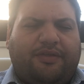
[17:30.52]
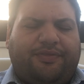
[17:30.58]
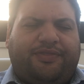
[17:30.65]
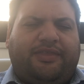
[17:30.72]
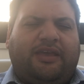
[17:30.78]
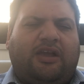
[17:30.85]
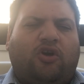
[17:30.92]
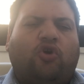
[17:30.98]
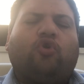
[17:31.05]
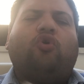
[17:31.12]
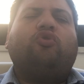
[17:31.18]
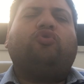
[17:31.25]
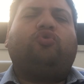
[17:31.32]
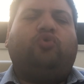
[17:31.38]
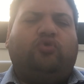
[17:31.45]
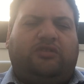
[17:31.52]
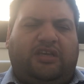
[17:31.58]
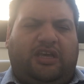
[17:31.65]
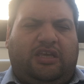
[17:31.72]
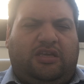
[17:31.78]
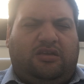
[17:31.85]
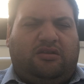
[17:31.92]
the growth
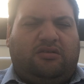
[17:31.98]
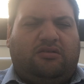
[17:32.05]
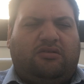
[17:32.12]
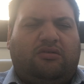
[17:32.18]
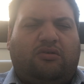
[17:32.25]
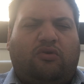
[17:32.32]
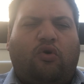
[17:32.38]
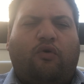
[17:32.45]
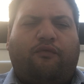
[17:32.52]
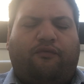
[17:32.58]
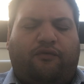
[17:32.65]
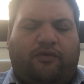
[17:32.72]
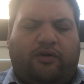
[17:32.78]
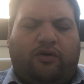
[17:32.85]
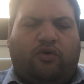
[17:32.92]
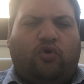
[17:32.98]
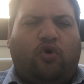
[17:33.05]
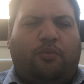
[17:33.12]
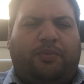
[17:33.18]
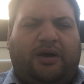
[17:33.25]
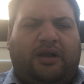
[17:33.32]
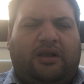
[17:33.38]
today of
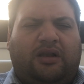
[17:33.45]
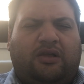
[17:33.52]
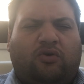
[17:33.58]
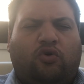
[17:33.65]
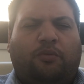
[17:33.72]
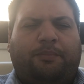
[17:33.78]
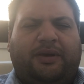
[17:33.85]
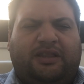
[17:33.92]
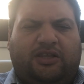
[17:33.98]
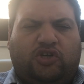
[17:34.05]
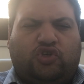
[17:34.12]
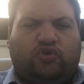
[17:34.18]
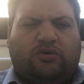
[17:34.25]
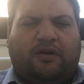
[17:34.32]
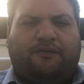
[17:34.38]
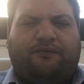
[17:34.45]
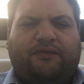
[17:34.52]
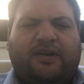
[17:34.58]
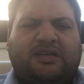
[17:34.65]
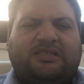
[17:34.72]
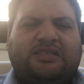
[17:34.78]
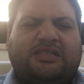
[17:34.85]
global competition
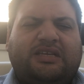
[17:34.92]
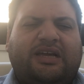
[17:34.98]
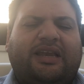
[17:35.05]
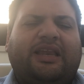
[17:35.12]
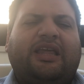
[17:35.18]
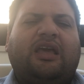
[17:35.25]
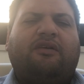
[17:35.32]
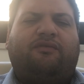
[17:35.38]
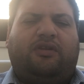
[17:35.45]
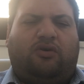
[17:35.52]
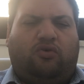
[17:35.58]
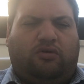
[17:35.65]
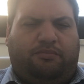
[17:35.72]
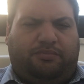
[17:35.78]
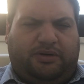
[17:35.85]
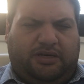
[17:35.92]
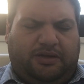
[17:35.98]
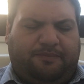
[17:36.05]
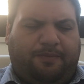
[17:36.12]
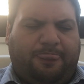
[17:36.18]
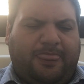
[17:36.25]
affects nearly every company,